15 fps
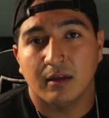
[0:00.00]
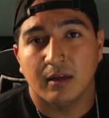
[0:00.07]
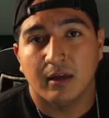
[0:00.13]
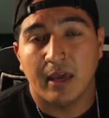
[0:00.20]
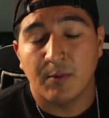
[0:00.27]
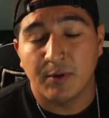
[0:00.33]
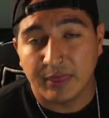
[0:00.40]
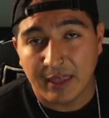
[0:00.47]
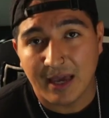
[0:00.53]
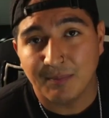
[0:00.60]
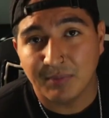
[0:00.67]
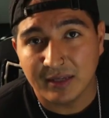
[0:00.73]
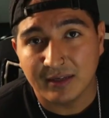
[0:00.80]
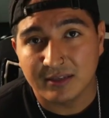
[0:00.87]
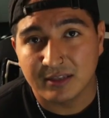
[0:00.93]
And with that
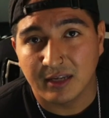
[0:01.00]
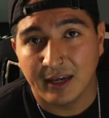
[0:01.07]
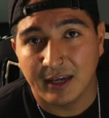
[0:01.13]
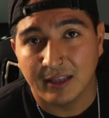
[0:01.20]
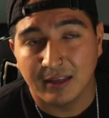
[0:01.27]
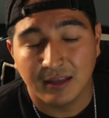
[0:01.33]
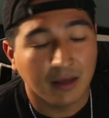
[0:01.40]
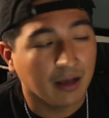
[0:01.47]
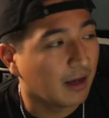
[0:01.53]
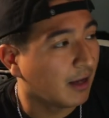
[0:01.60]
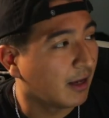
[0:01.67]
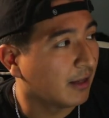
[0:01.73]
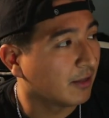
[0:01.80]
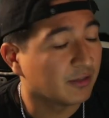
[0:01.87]
being said, uh,